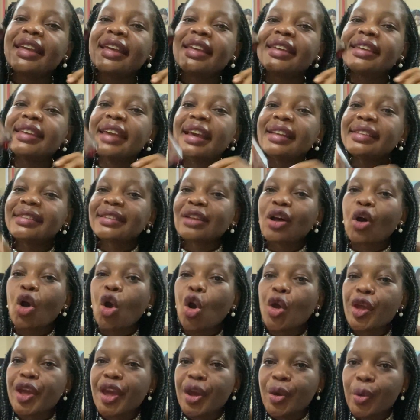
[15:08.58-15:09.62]
get
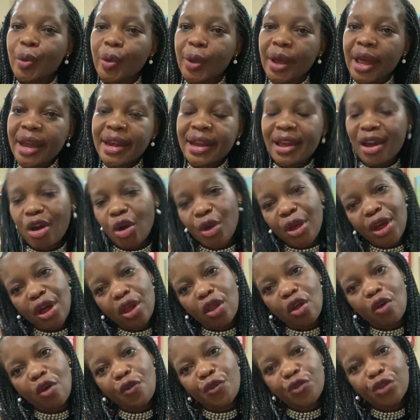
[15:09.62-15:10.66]
oil, any oil
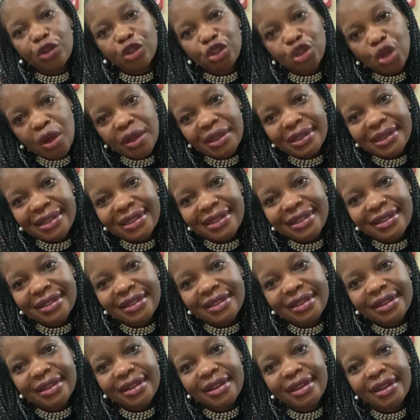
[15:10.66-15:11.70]
of your choice.
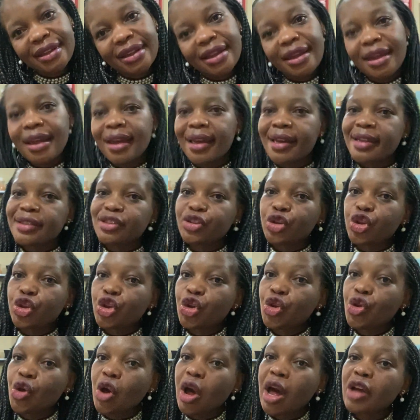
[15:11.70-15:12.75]
Do
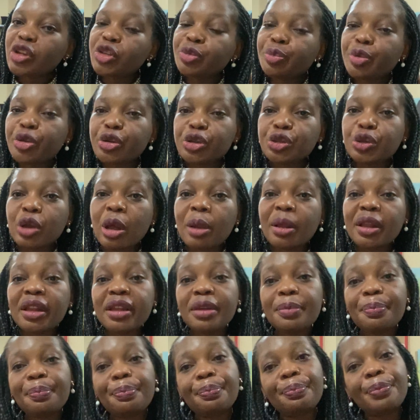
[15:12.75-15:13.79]
you know how
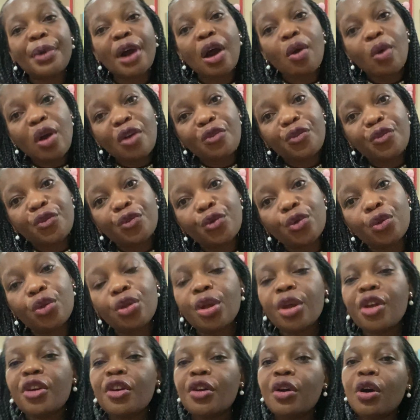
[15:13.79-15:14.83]
spiritually powerful
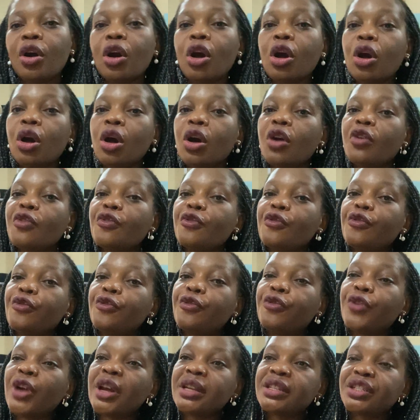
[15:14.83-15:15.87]

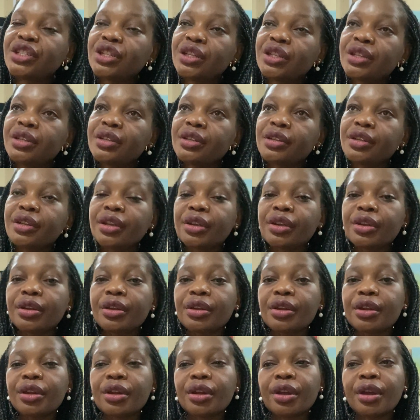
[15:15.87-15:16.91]
virgin
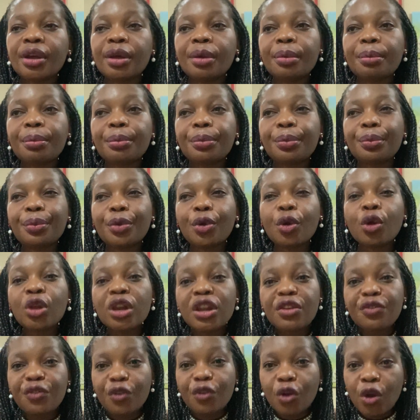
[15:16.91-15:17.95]

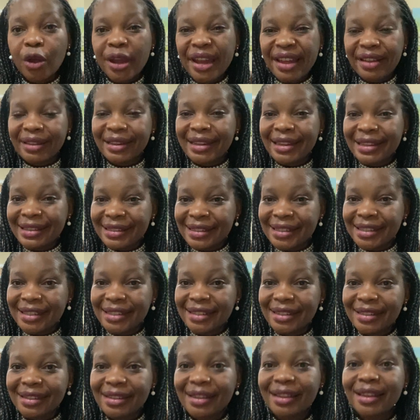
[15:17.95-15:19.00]
olive oil
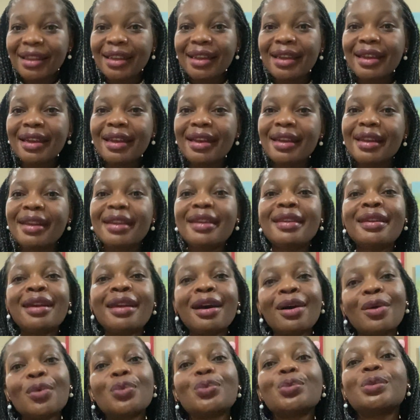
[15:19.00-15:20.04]
is?
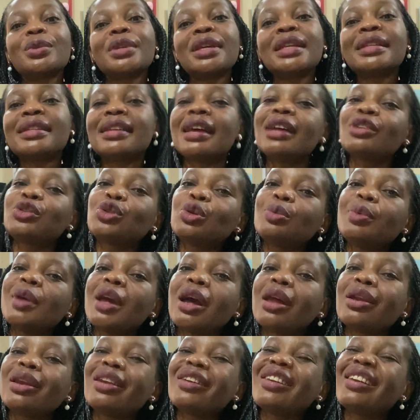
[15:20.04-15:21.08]
Now, it has to be
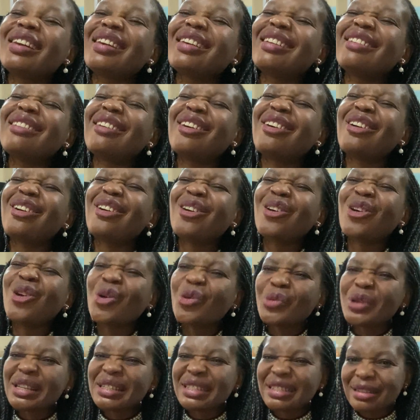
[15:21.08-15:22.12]
an
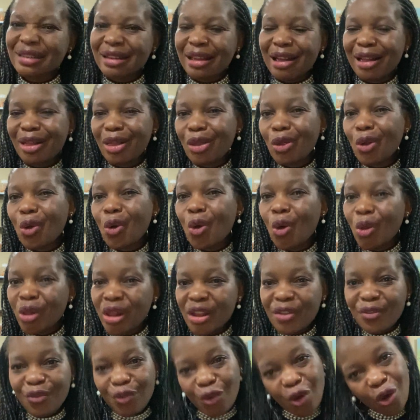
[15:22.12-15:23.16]
original
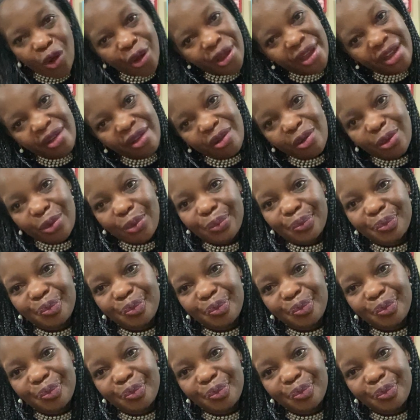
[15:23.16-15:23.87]
olive oil